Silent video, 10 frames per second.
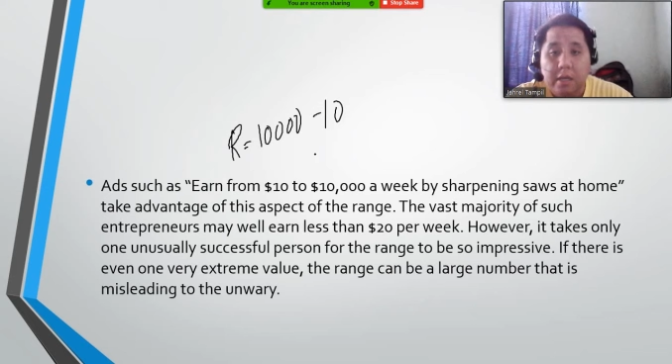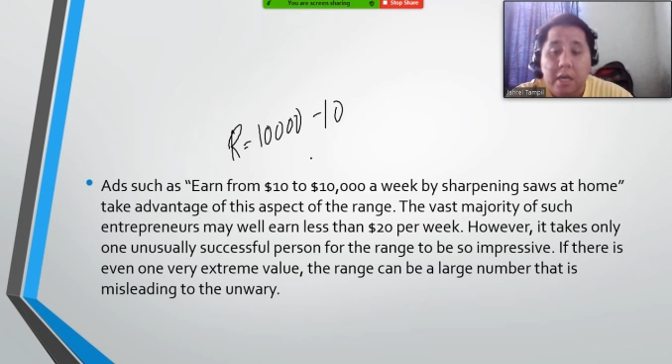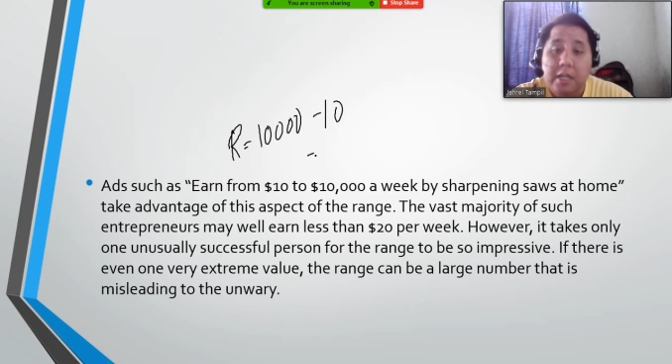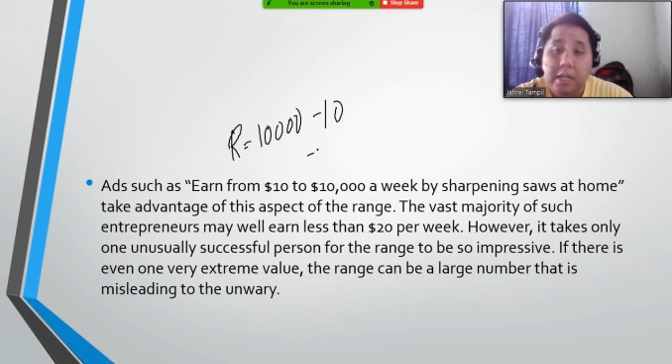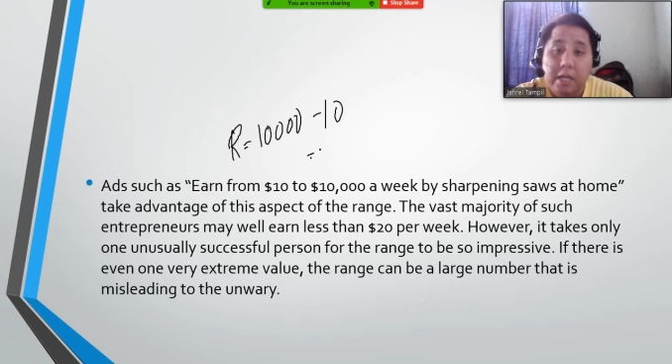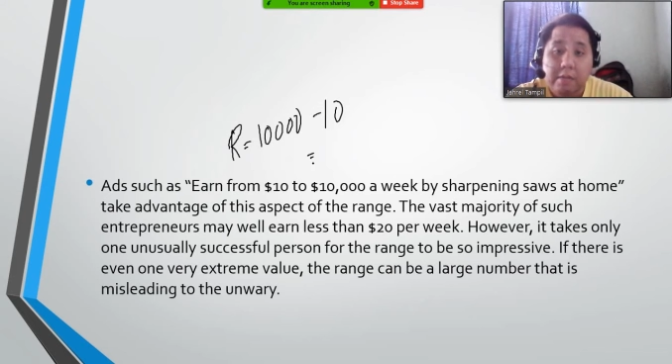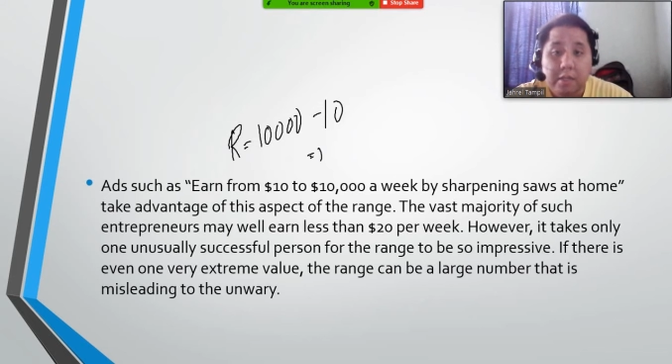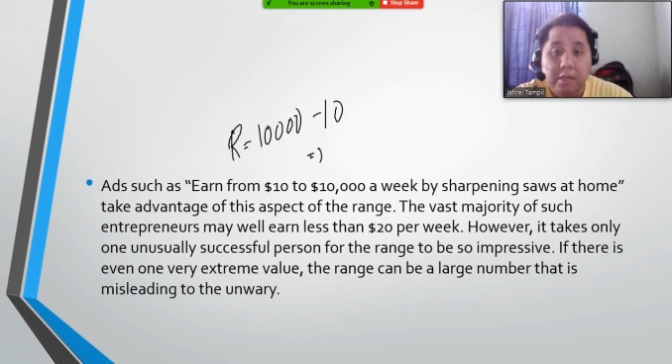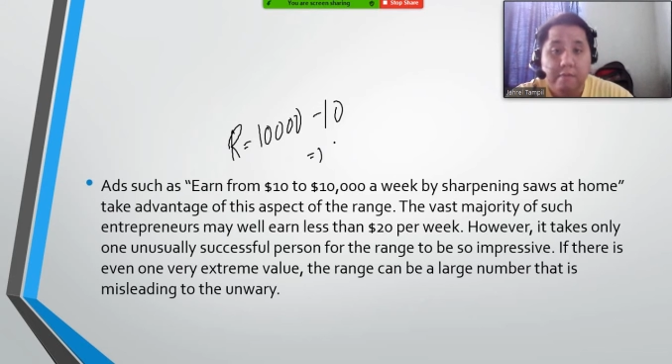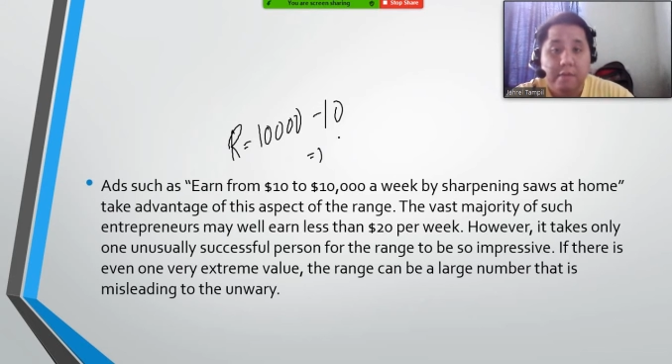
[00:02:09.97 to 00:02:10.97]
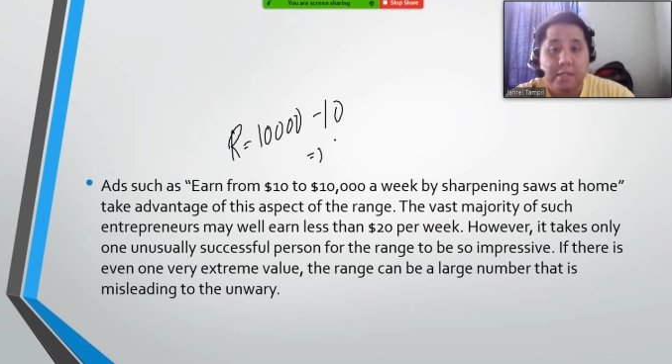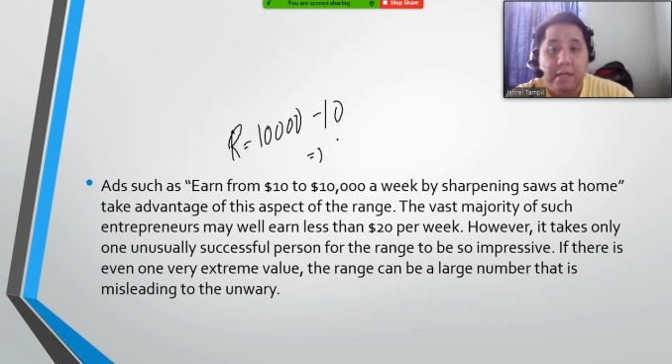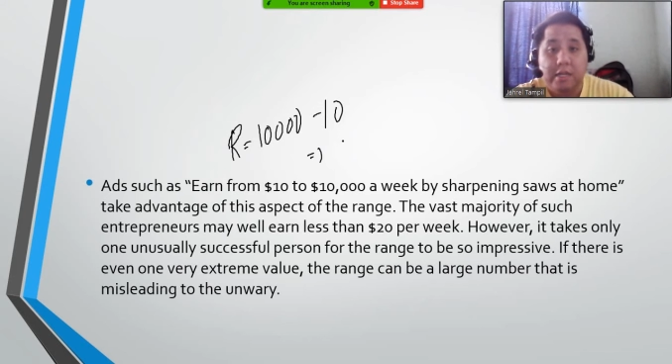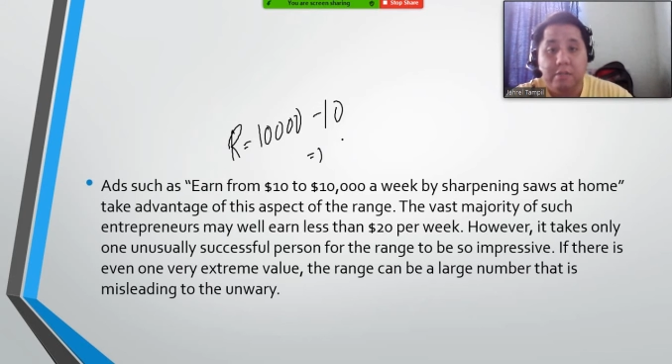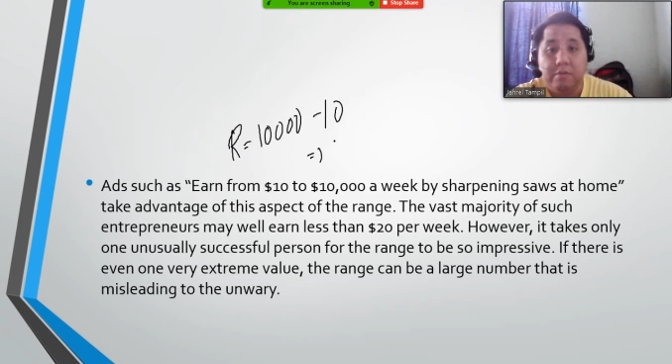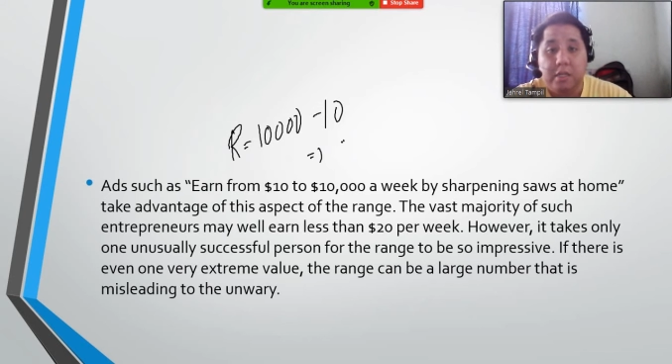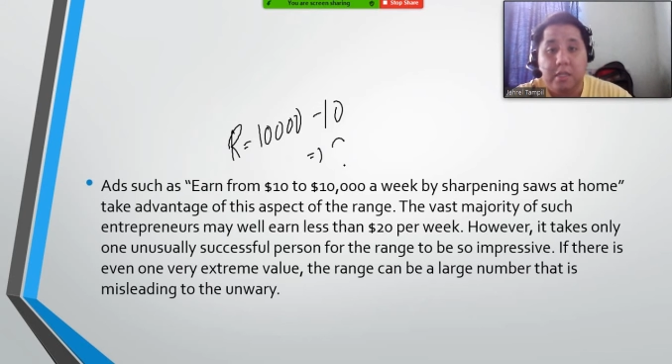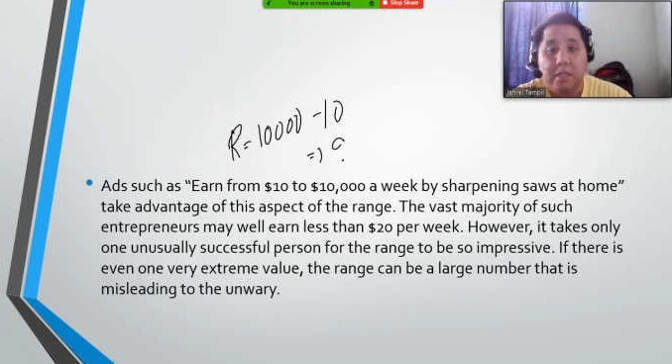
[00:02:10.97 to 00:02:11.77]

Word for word: And that will give us actually